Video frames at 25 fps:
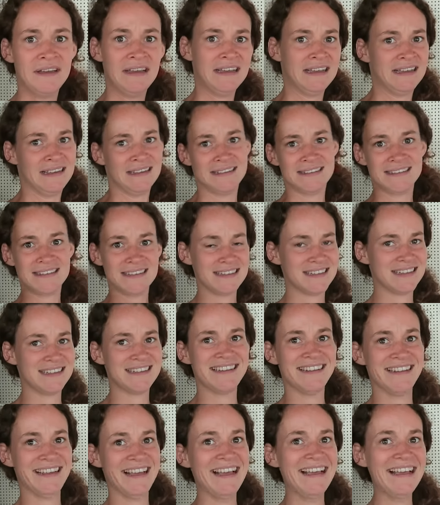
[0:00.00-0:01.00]
It looked
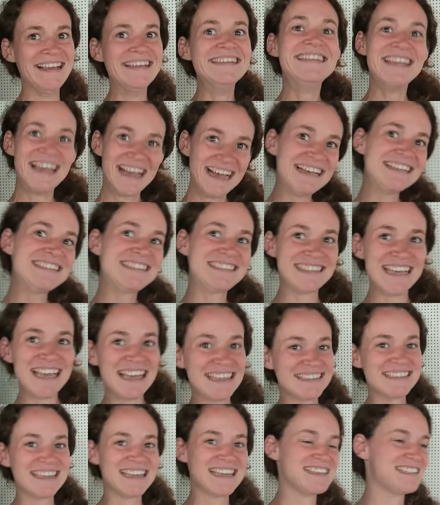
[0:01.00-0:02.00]
so amazing. Yes,
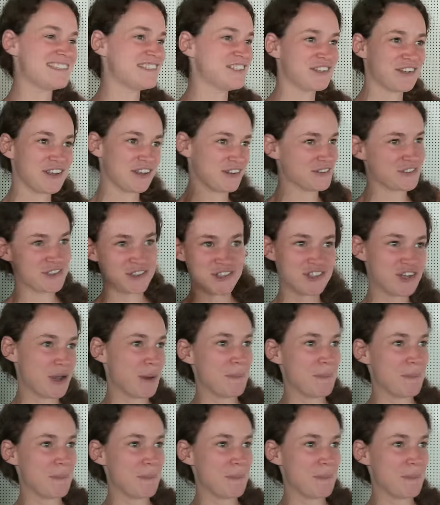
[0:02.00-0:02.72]
yes, yes. We're going to